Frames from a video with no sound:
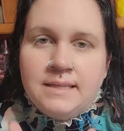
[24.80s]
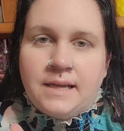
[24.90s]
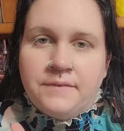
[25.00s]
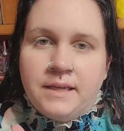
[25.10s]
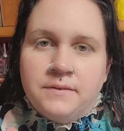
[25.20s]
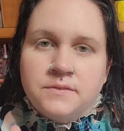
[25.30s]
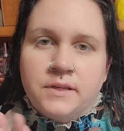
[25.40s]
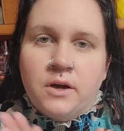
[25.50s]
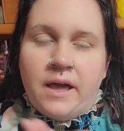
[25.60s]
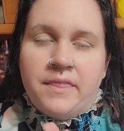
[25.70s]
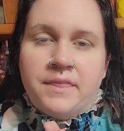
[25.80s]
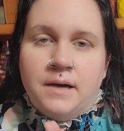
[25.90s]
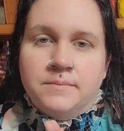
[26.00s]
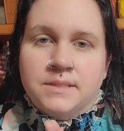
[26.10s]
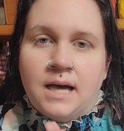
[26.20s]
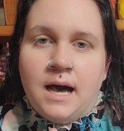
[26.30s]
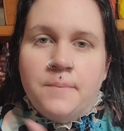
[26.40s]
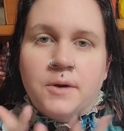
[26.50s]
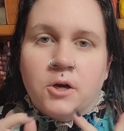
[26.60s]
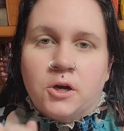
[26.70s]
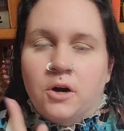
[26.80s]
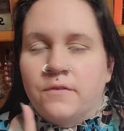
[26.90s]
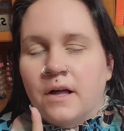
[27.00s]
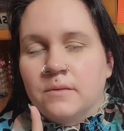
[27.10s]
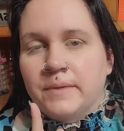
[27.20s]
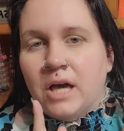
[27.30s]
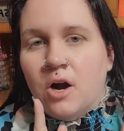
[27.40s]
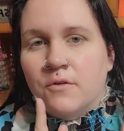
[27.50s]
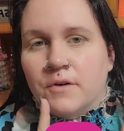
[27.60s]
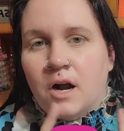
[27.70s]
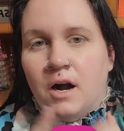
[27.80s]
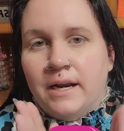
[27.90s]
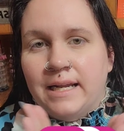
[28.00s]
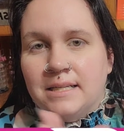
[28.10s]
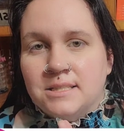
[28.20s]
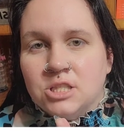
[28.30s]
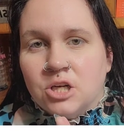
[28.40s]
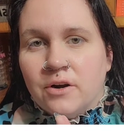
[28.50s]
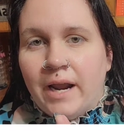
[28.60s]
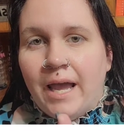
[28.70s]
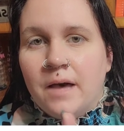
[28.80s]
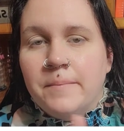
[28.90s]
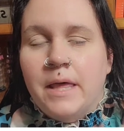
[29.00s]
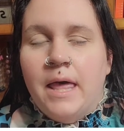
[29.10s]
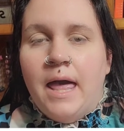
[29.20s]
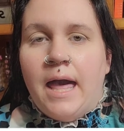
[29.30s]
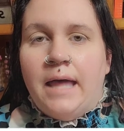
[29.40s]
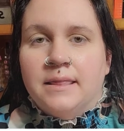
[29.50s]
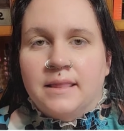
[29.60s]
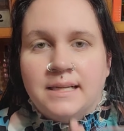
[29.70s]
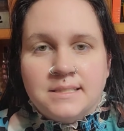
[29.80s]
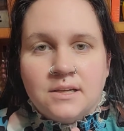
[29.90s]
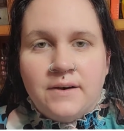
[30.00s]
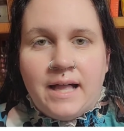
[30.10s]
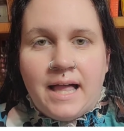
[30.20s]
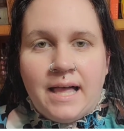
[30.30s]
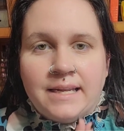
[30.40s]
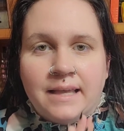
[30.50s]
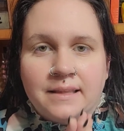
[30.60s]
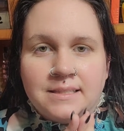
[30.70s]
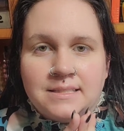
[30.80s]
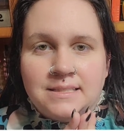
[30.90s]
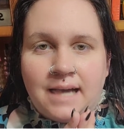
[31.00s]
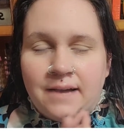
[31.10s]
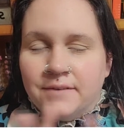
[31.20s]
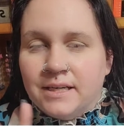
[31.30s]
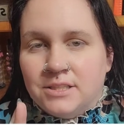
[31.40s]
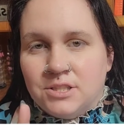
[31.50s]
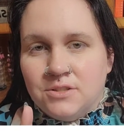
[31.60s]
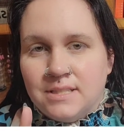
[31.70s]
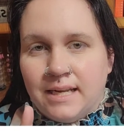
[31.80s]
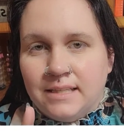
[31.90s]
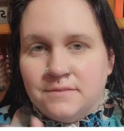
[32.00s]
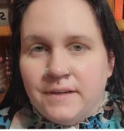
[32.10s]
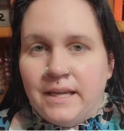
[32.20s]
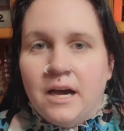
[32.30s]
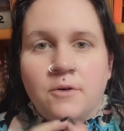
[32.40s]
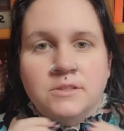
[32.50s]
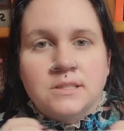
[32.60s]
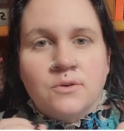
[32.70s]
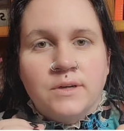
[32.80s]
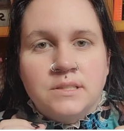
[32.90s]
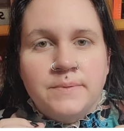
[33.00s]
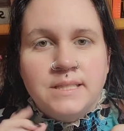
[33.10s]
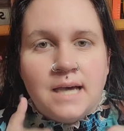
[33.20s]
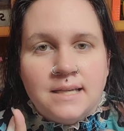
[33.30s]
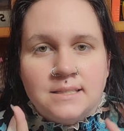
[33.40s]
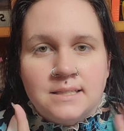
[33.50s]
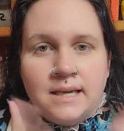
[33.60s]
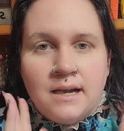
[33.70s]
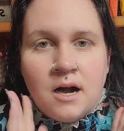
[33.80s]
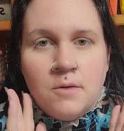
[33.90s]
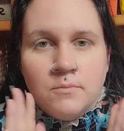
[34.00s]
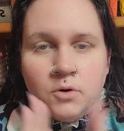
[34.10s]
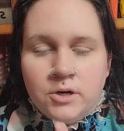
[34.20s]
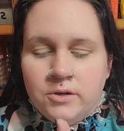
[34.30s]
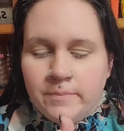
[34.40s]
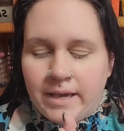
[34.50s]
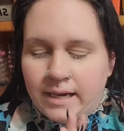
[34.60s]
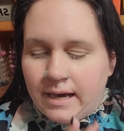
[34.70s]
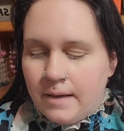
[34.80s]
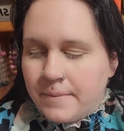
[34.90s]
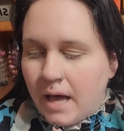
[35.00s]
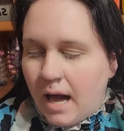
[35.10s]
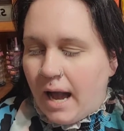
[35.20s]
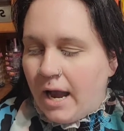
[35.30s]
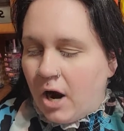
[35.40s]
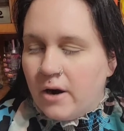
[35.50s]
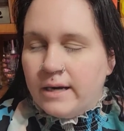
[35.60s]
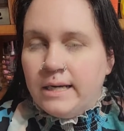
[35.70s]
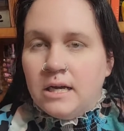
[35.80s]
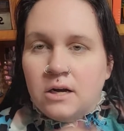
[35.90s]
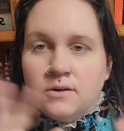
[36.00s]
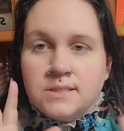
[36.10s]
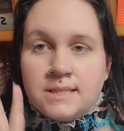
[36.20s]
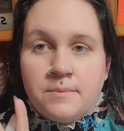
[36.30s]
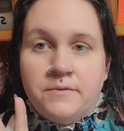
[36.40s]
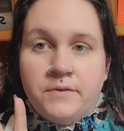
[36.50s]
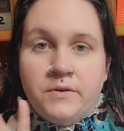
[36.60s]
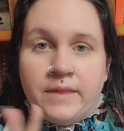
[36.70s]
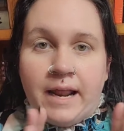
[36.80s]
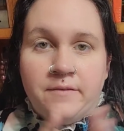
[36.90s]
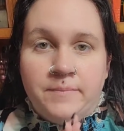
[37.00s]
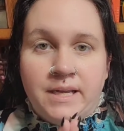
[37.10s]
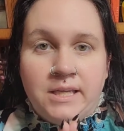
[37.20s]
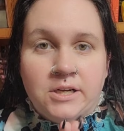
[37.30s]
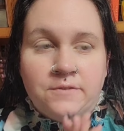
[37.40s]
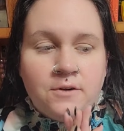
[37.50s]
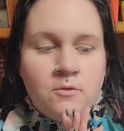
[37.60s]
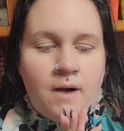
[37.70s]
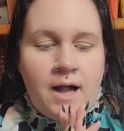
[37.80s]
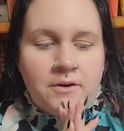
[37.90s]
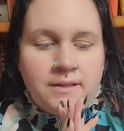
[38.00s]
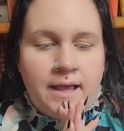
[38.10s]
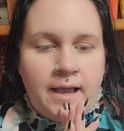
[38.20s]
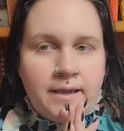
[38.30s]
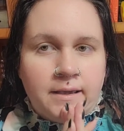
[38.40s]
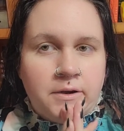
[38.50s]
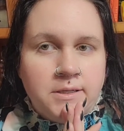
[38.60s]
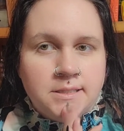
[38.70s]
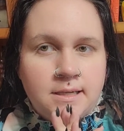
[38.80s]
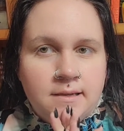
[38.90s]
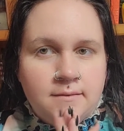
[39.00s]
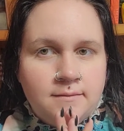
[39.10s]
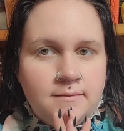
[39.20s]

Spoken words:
definitely give this video a thumbs up. Go follow me over on Instagram. And let's go ahead and let's dive on into today's video, which is going to be testing more new makeup. I already know some of you that have been here for a while are like, Carrington,